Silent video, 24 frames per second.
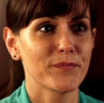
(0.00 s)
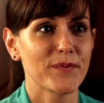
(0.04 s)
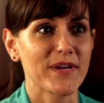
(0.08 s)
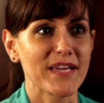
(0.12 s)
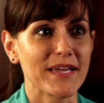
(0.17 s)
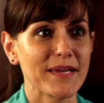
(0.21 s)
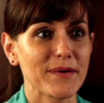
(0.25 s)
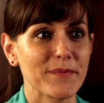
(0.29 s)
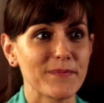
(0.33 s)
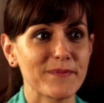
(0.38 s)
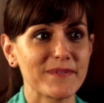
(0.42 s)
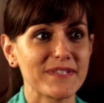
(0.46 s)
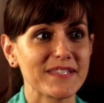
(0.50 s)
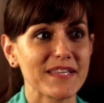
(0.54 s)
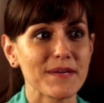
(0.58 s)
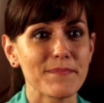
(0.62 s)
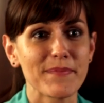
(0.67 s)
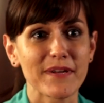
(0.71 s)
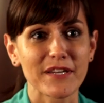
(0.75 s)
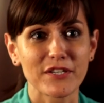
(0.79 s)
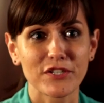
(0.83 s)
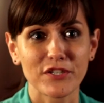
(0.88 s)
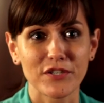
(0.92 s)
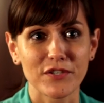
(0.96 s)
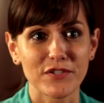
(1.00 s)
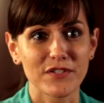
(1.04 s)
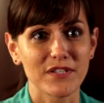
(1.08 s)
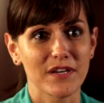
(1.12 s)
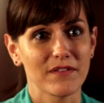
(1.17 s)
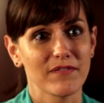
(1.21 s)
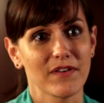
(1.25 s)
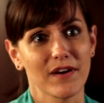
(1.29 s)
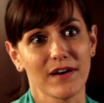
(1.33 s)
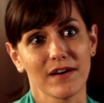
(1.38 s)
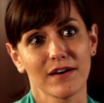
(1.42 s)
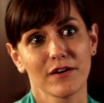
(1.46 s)
We see pictures
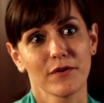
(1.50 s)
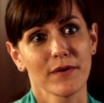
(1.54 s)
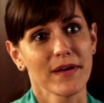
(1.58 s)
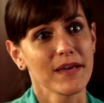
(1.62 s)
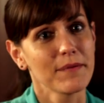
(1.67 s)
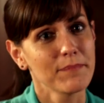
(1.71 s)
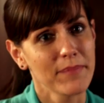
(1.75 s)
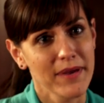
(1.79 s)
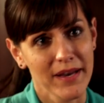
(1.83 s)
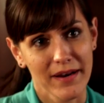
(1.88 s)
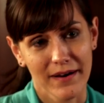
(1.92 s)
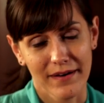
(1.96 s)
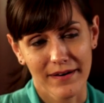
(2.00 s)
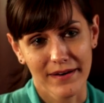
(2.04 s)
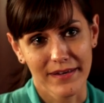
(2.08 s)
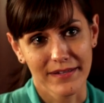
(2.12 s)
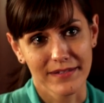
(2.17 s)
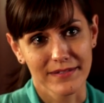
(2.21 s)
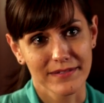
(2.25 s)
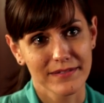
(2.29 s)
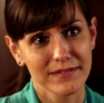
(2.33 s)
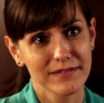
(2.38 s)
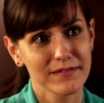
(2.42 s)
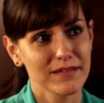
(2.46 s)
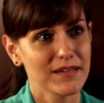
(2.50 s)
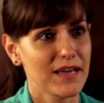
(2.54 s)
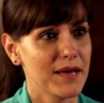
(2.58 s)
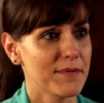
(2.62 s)
of our grandparents.